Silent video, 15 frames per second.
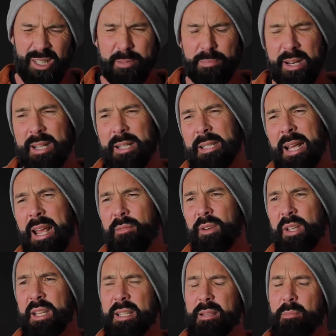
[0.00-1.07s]
been
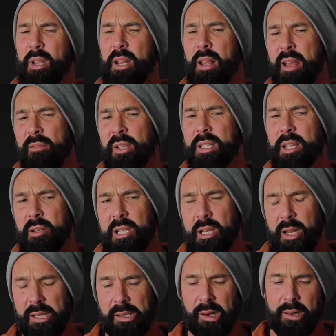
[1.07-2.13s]
ever so
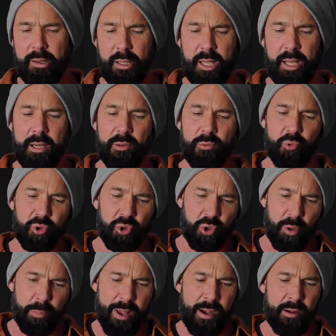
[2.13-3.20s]
slightly clunky, and it will
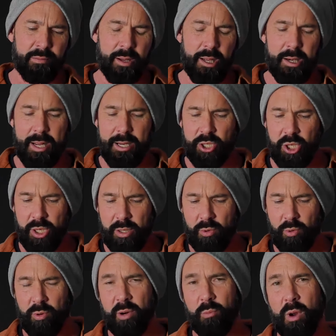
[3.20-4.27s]
drop out of connection
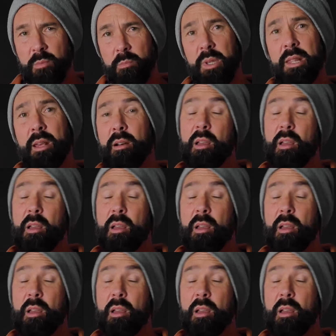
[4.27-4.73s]
or it won't be there.